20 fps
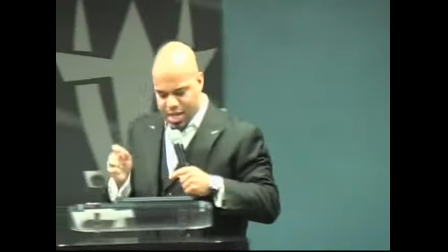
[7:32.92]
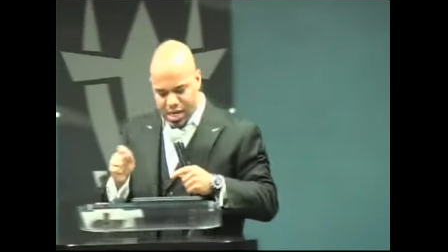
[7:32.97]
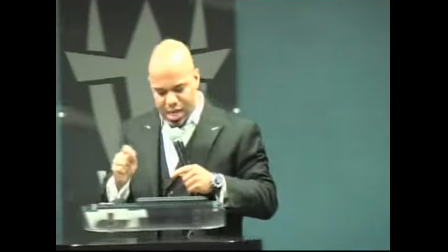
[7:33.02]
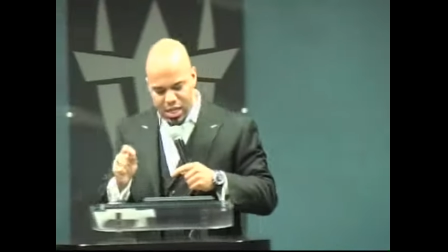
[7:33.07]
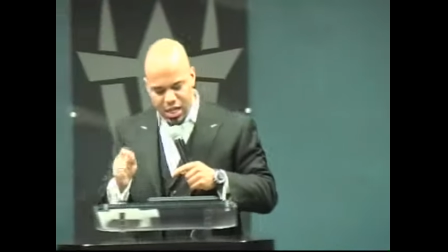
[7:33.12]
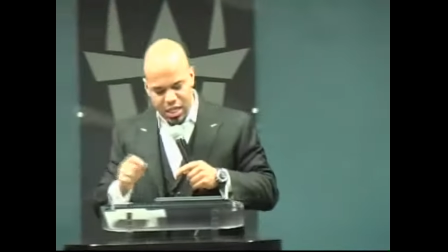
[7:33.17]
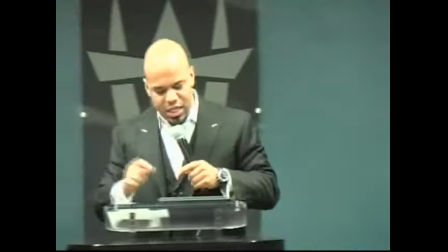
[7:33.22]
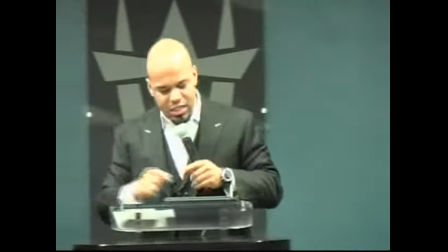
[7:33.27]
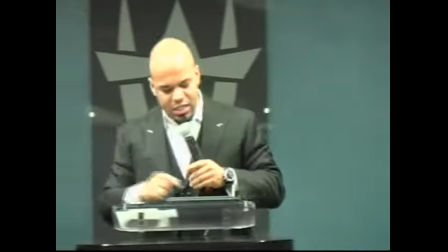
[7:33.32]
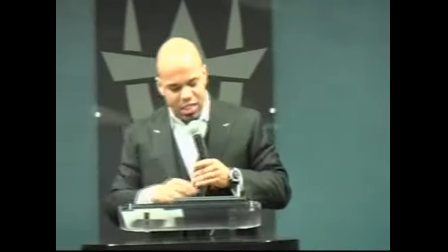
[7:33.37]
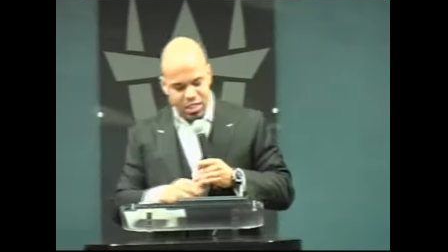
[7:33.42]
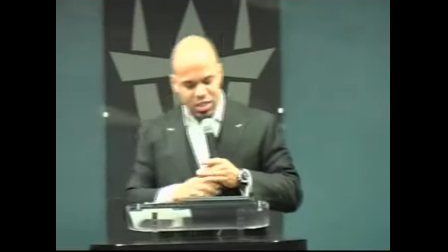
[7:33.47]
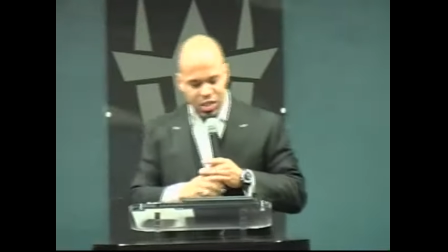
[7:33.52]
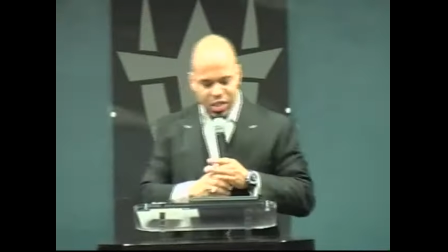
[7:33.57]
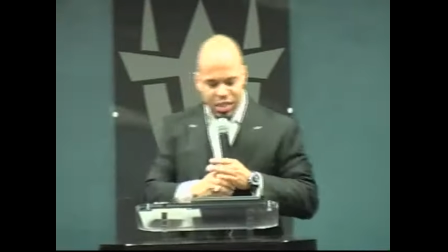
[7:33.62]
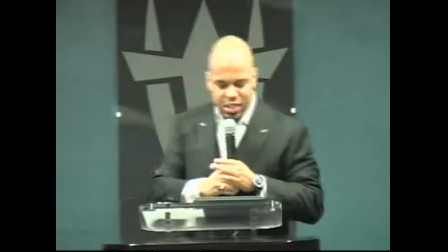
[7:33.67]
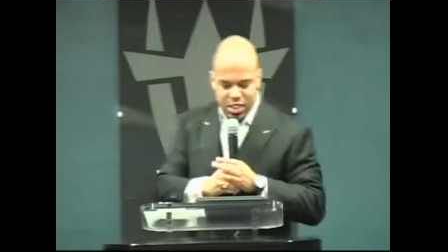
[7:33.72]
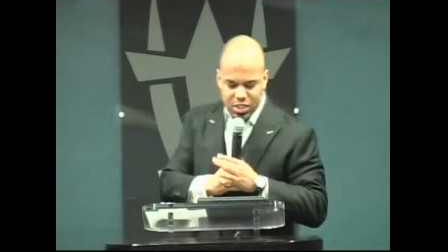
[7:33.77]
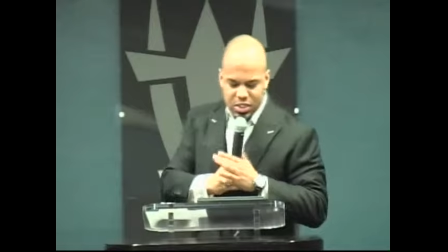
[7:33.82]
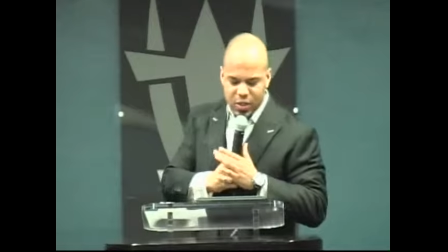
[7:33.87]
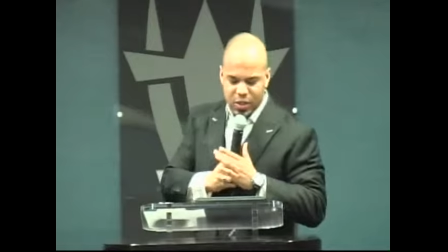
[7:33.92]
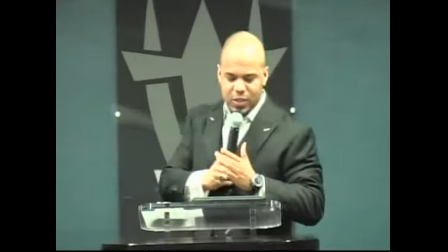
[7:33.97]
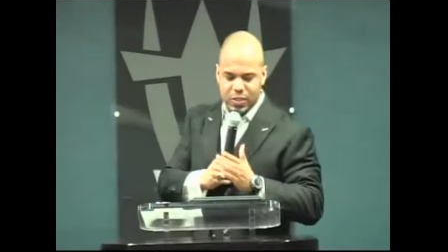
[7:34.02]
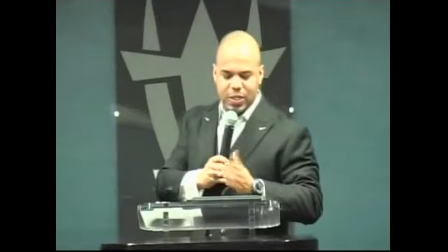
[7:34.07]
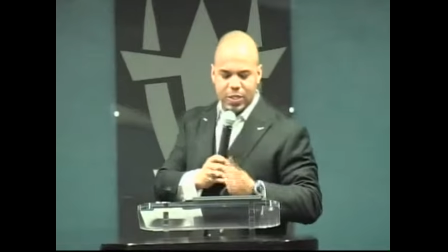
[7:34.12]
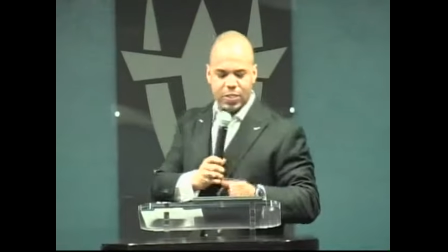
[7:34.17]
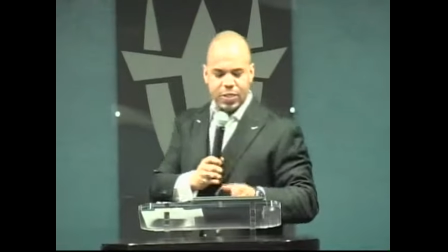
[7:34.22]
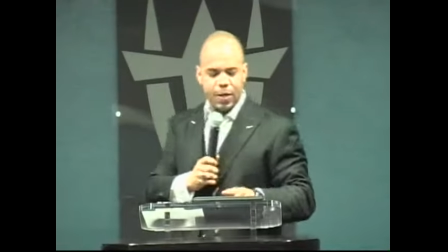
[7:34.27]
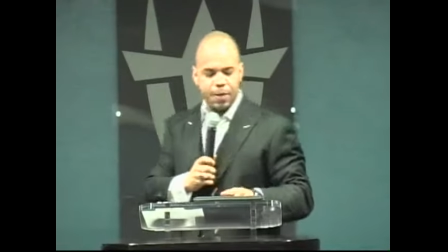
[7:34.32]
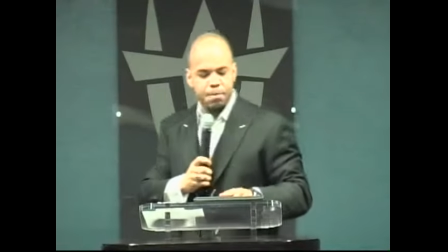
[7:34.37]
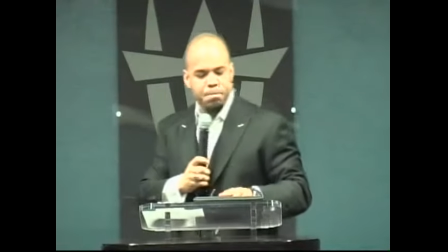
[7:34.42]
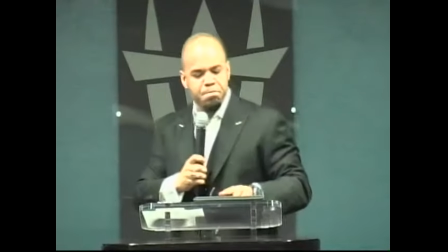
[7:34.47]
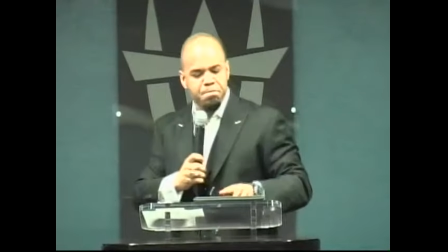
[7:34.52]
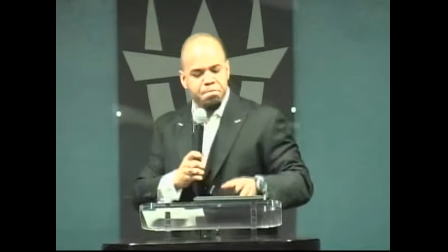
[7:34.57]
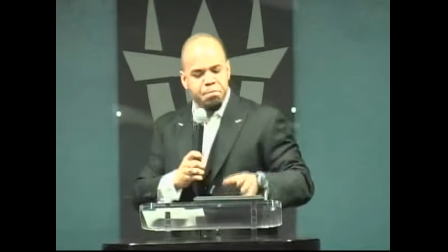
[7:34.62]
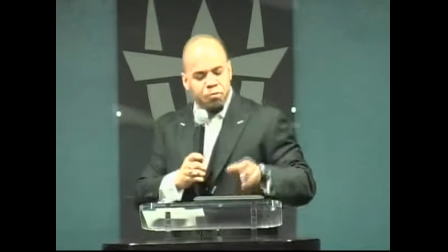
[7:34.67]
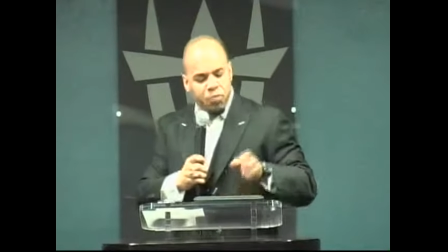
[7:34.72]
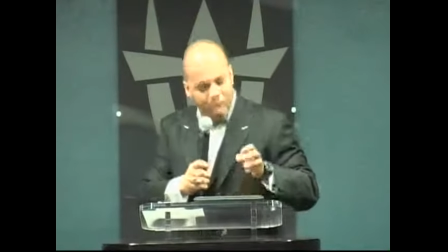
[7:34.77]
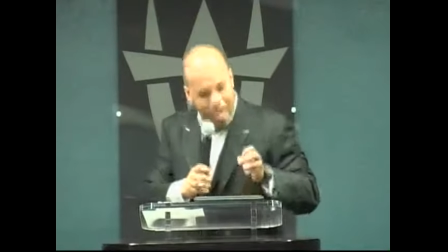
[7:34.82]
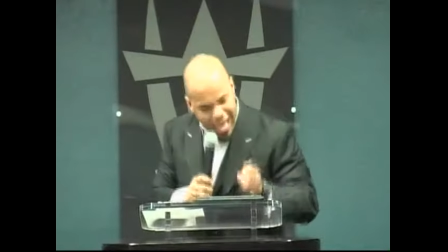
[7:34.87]
now, look at this, look at this, look at this.
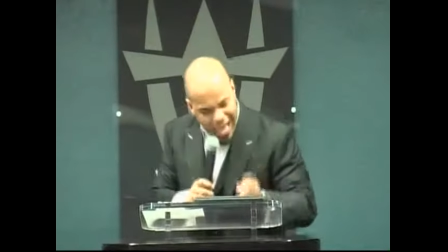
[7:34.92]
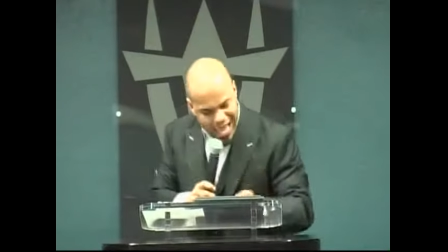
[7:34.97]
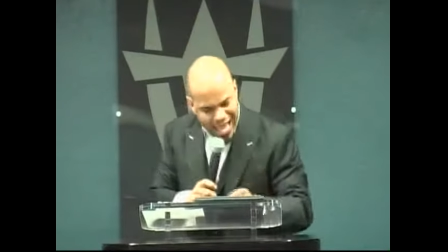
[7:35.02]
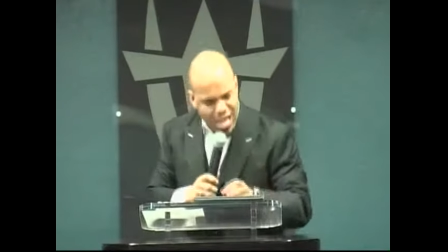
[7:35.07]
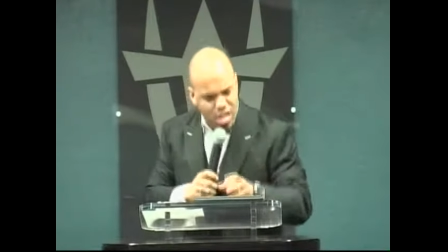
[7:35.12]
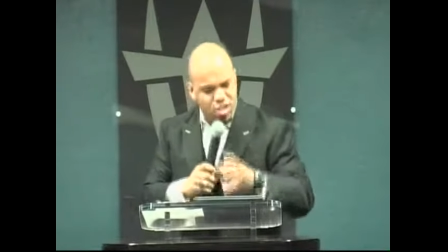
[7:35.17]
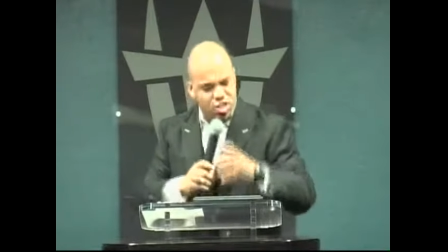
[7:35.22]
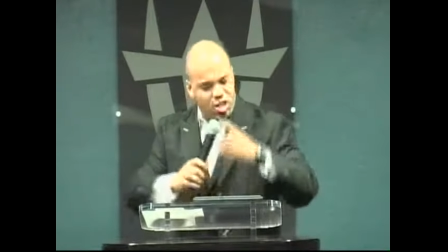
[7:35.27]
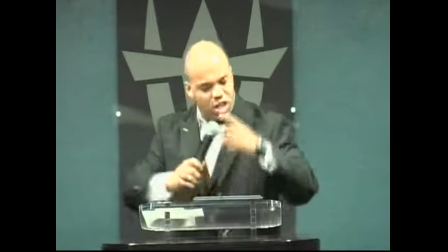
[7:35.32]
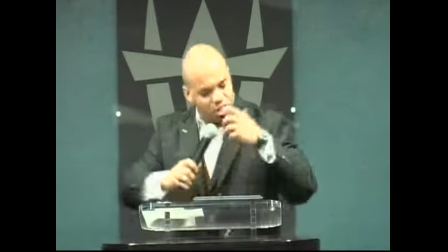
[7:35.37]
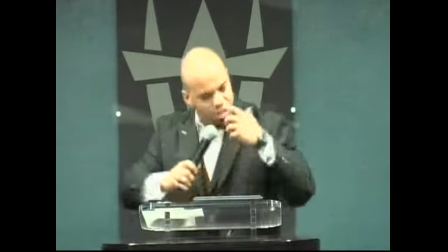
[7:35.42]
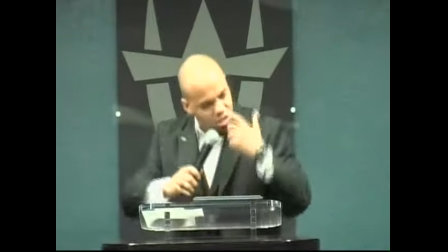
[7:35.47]
Asia